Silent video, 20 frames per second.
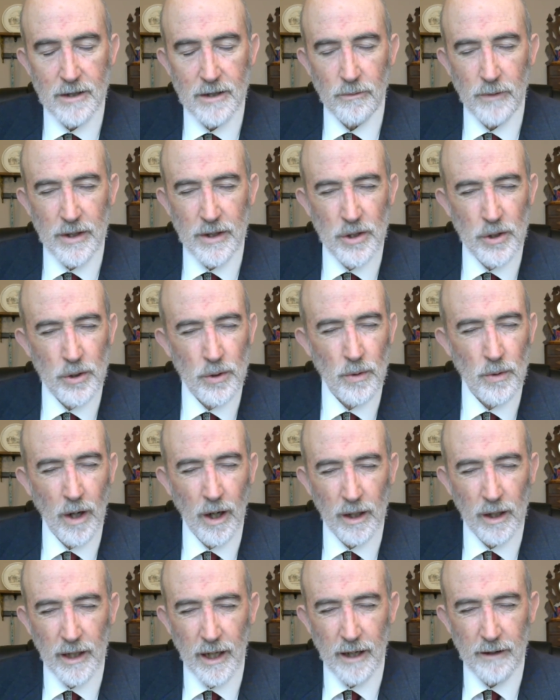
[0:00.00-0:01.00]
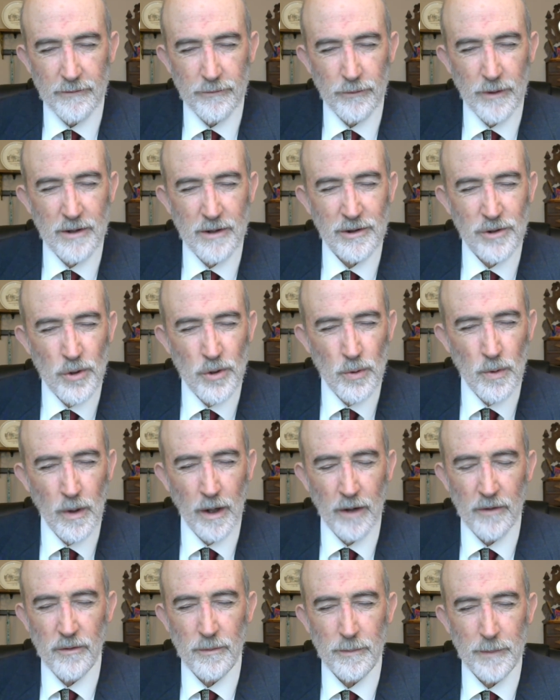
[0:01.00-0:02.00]
Renew our love. Renew
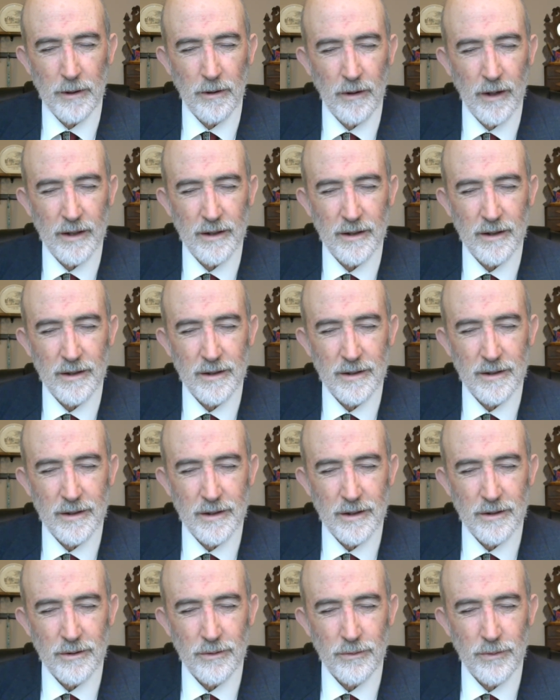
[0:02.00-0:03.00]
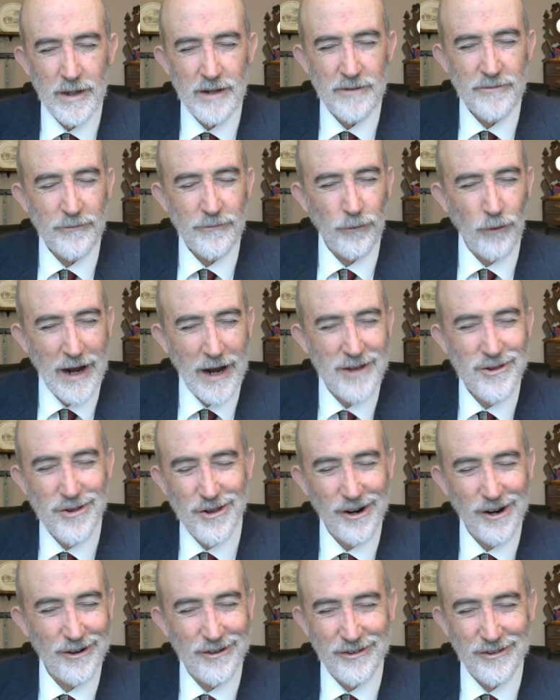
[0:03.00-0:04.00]
our spirit. Refresh
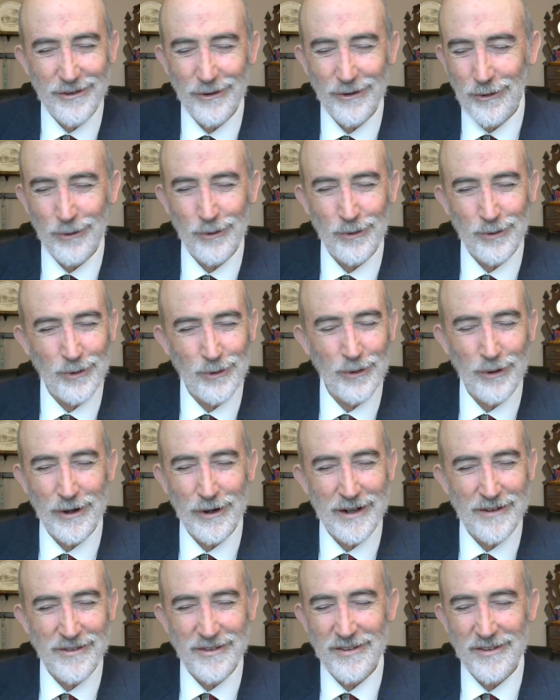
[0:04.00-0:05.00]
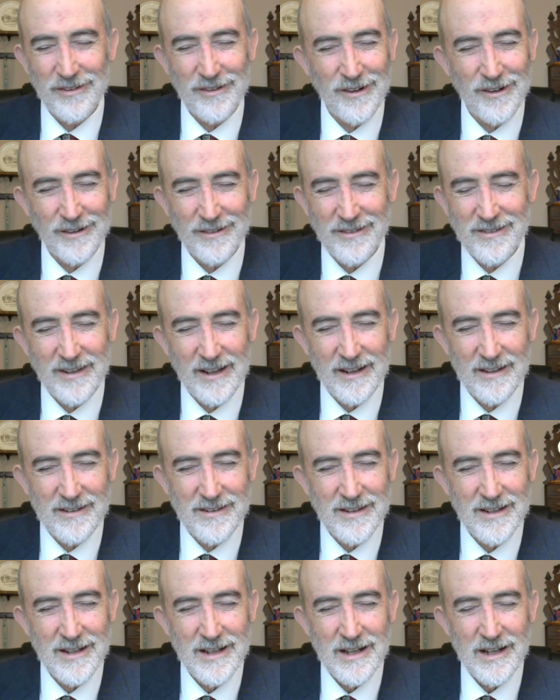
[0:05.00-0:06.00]
our soul, Lord, as the song
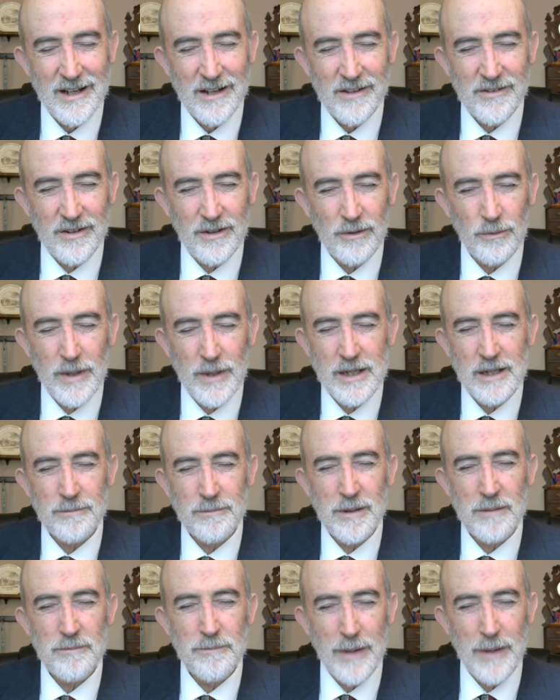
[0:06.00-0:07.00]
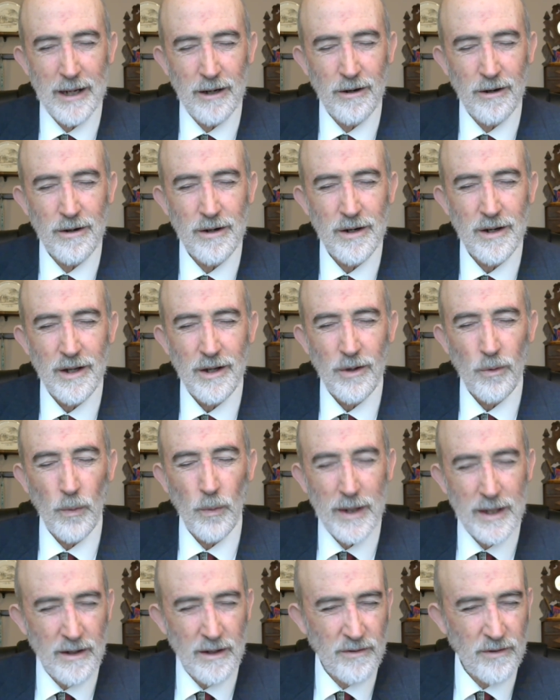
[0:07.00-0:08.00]
says, so that we can be better
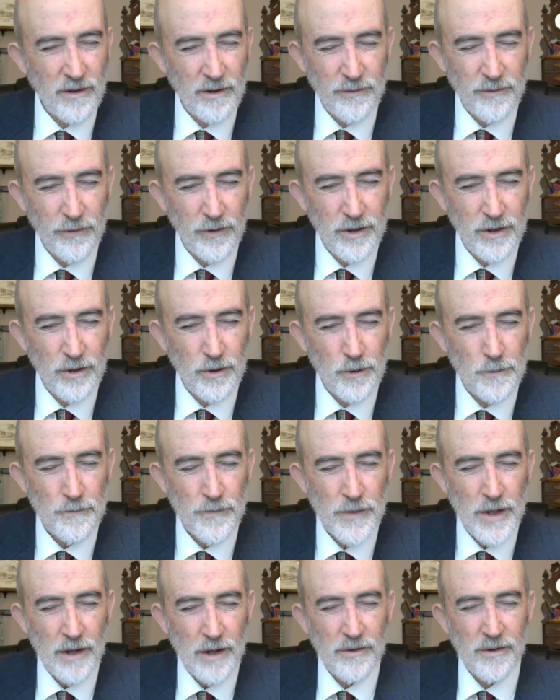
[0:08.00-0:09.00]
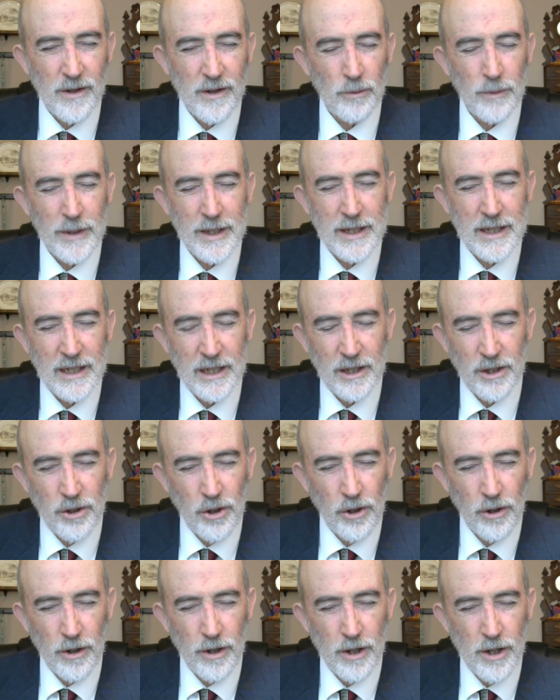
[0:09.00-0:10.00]
witnesses for you, so that we can
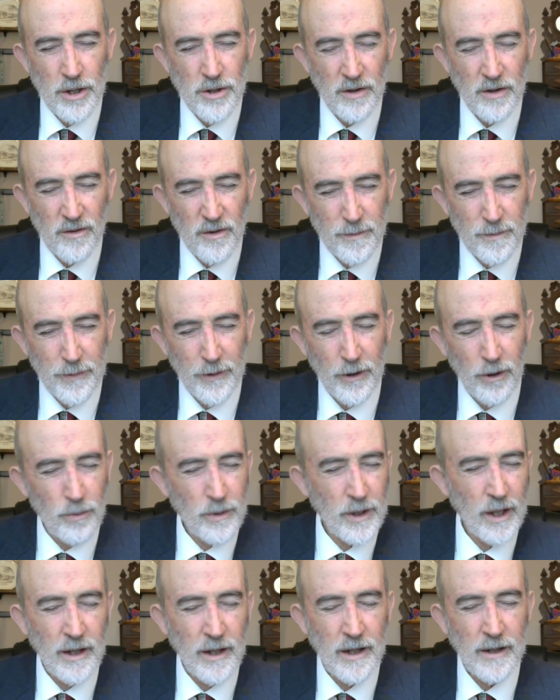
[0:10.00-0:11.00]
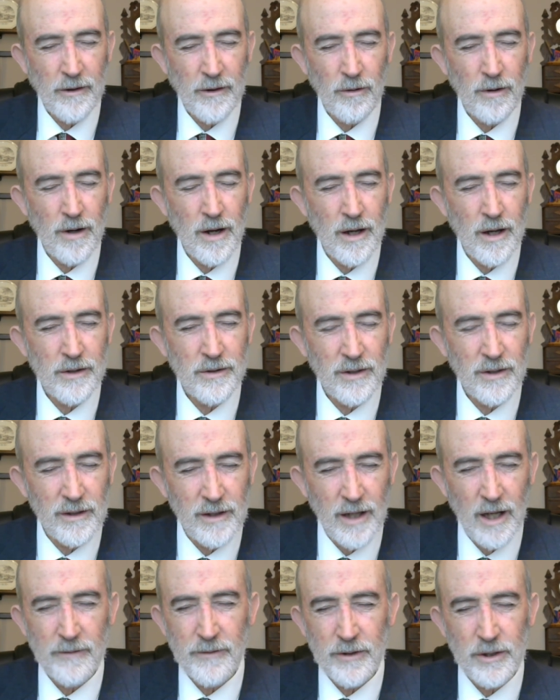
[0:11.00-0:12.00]
encourage and spur one another on to
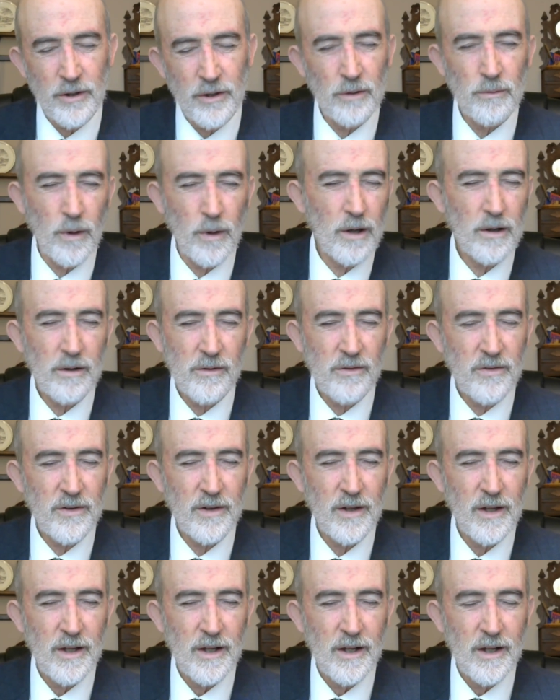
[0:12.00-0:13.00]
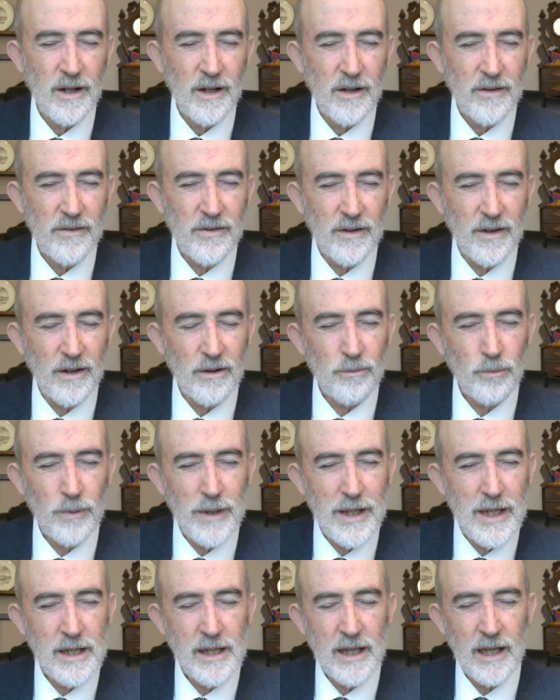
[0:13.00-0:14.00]
love and good works, so that
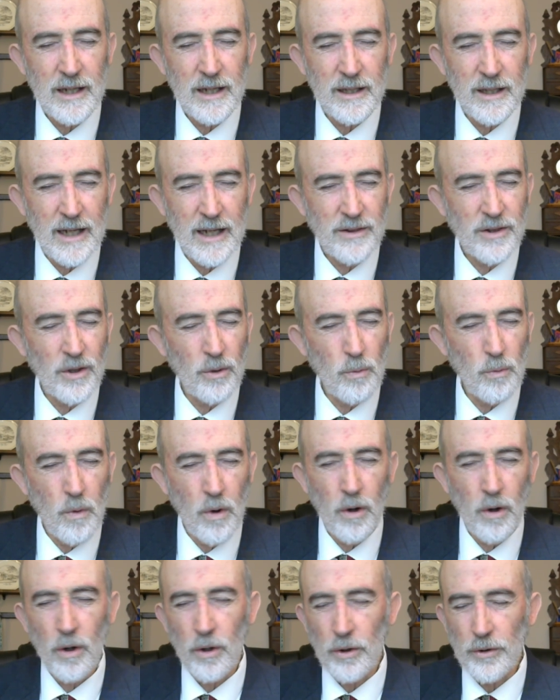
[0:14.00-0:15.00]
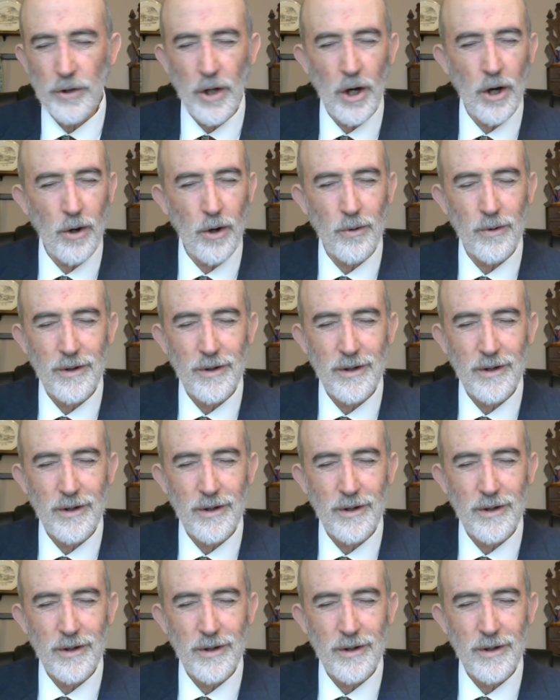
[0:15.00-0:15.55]
we can let the world know